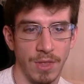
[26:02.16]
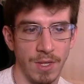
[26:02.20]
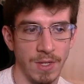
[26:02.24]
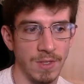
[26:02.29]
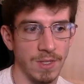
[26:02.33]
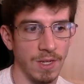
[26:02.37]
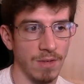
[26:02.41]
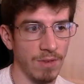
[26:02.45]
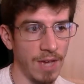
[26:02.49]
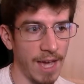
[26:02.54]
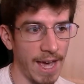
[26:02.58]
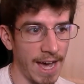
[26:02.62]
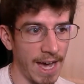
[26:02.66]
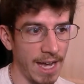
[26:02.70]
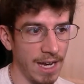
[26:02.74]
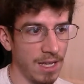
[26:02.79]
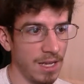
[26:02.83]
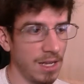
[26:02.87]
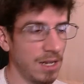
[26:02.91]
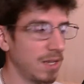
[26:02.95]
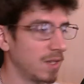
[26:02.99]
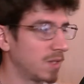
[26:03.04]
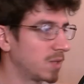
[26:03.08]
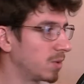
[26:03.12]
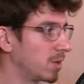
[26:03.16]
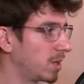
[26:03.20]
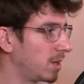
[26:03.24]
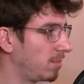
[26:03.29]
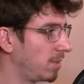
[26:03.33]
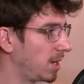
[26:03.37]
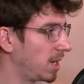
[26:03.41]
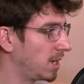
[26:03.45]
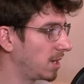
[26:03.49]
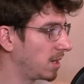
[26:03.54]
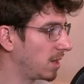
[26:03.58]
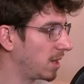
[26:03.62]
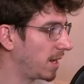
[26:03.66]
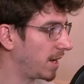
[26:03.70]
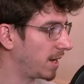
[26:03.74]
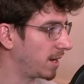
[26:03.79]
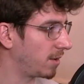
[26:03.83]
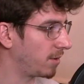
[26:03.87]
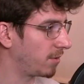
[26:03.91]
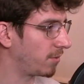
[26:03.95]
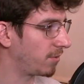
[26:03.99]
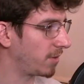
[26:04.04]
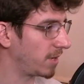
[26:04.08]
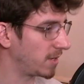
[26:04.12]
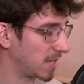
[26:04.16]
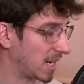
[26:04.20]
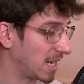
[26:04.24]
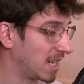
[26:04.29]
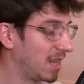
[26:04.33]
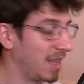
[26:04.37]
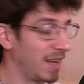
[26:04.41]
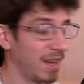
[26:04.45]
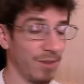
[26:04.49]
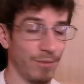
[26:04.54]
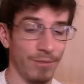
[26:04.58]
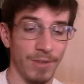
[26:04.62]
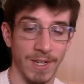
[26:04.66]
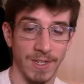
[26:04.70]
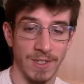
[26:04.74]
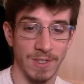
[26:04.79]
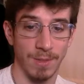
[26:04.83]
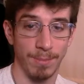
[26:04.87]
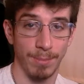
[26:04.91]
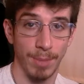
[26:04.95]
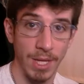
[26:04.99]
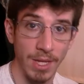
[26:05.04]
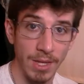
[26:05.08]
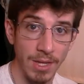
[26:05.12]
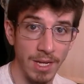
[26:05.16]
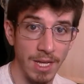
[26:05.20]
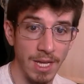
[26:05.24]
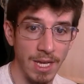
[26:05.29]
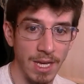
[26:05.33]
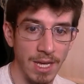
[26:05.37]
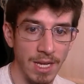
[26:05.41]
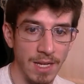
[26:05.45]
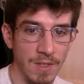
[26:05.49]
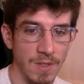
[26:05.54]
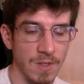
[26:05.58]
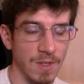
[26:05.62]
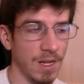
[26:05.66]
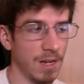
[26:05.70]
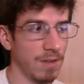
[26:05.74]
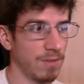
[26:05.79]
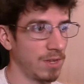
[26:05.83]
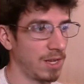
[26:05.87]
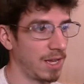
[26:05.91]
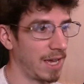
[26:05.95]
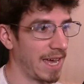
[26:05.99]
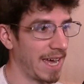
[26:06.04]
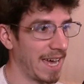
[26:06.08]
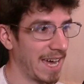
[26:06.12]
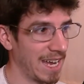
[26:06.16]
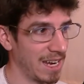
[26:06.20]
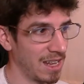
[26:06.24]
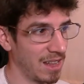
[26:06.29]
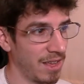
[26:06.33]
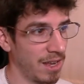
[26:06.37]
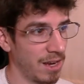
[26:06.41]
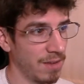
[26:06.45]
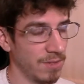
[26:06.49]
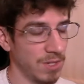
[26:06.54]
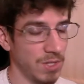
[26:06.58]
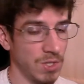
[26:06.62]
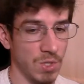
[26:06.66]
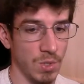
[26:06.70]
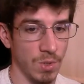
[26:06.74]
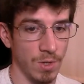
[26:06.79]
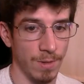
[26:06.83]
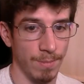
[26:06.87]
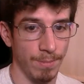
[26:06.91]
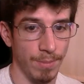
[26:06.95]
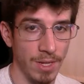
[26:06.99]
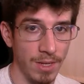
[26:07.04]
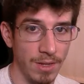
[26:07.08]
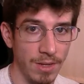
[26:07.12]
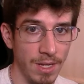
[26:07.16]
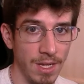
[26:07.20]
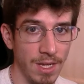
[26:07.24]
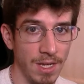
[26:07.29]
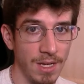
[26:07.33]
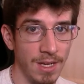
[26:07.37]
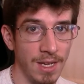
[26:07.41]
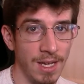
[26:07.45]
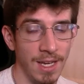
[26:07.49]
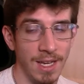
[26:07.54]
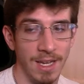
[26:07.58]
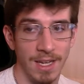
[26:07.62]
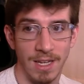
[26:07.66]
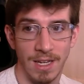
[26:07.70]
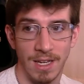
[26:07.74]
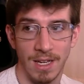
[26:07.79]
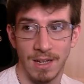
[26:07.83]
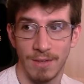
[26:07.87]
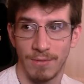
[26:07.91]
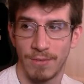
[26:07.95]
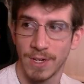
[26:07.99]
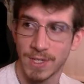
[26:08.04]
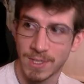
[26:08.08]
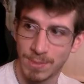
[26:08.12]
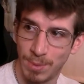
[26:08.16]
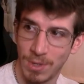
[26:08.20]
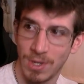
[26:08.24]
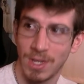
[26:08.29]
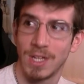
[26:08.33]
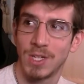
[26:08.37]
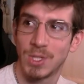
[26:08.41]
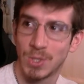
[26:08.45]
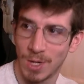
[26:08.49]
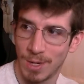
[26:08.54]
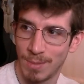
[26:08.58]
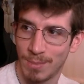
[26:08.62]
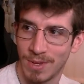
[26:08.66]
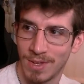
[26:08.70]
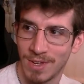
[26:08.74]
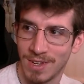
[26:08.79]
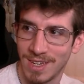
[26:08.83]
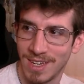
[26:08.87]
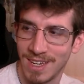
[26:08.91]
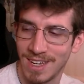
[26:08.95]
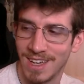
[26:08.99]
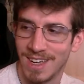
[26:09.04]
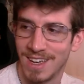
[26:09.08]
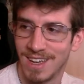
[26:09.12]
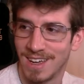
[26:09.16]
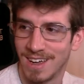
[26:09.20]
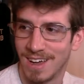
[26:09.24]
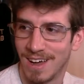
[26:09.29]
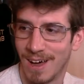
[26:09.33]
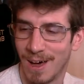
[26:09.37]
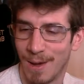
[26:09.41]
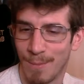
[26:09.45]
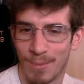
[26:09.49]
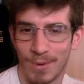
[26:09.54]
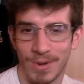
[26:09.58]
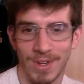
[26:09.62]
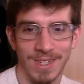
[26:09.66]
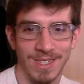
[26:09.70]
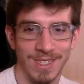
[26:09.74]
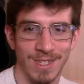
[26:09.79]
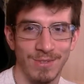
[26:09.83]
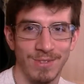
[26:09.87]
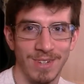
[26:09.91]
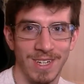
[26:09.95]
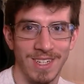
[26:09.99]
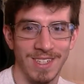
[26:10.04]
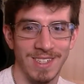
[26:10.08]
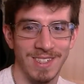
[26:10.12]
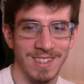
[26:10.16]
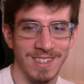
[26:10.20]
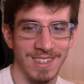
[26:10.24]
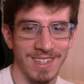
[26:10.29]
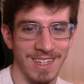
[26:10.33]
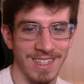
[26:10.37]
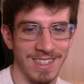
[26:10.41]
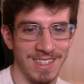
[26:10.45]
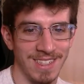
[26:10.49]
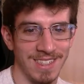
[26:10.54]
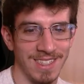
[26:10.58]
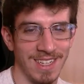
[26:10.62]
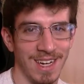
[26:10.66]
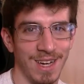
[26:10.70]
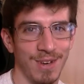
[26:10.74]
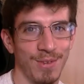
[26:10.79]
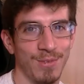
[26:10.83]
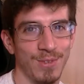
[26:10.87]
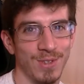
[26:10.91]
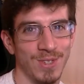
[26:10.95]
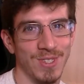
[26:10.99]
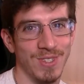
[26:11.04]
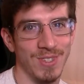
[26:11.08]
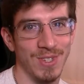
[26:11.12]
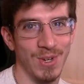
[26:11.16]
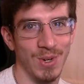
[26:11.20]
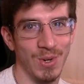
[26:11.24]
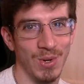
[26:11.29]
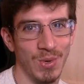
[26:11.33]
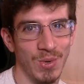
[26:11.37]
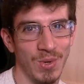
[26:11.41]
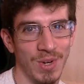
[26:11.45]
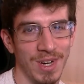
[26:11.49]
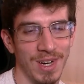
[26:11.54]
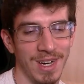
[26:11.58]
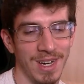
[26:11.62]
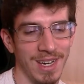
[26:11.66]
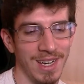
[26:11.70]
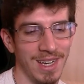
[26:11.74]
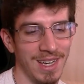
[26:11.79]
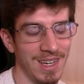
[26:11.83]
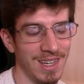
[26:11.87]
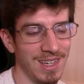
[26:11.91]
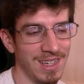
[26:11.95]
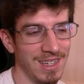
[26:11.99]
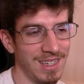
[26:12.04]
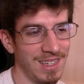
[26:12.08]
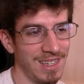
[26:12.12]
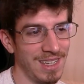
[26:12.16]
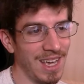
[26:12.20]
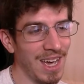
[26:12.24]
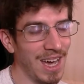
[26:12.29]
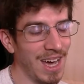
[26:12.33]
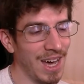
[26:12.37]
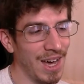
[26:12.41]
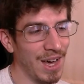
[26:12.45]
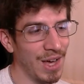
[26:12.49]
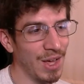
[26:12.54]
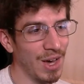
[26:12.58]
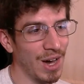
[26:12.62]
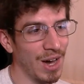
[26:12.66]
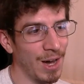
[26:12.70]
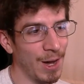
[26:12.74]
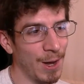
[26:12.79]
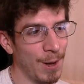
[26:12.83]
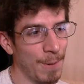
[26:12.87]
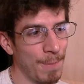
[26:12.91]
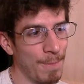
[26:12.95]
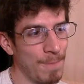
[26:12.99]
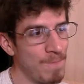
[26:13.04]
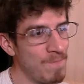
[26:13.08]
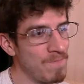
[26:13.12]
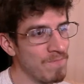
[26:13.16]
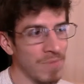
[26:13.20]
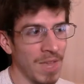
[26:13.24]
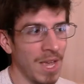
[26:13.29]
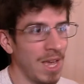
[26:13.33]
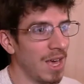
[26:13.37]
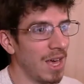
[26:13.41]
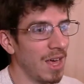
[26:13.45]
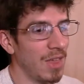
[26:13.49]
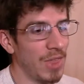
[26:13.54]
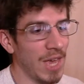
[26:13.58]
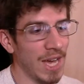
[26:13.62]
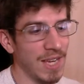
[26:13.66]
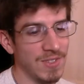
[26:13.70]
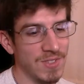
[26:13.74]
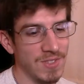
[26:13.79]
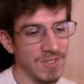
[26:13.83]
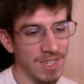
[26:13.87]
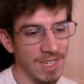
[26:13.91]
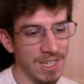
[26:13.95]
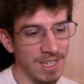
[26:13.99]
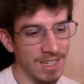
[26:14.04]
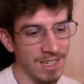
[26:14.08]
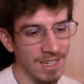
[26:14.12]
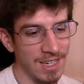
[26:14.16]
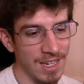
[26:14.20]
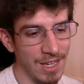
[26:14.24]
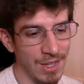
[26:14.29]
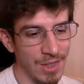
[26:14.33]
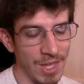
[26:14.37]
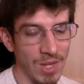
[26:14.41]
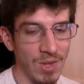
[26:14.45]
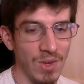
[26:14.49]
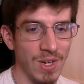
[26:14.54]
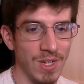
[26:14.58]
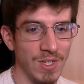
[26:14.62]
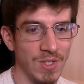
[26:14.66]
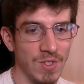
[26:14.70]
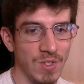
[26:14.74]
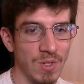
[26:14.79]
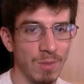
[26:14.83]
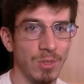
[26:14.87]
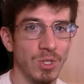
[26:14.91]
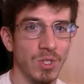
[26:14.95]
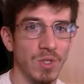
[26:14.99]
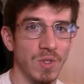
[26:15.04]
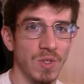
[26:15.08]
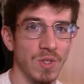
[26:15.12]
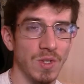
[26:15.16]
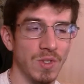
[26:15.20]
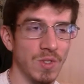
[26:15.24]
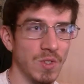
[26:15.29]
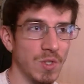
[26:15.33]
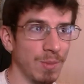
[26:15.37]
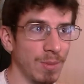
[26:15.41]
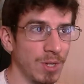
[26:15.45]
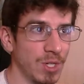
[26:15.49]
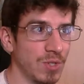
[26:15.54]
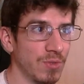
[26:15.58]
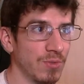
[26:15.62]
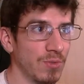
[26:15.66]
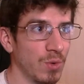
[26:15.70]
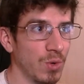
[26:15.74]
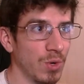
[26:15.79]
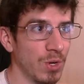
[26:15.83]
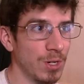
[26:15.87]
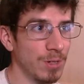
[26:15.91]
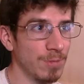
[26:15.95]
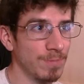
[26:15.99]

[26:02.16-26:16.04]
I've added. It's really made it's added a lot of flexibility. It's add a lot of enjoyability, flexibility, enjoyability, productiveness and stuff. So yeah, that's it. Thank you guys so much for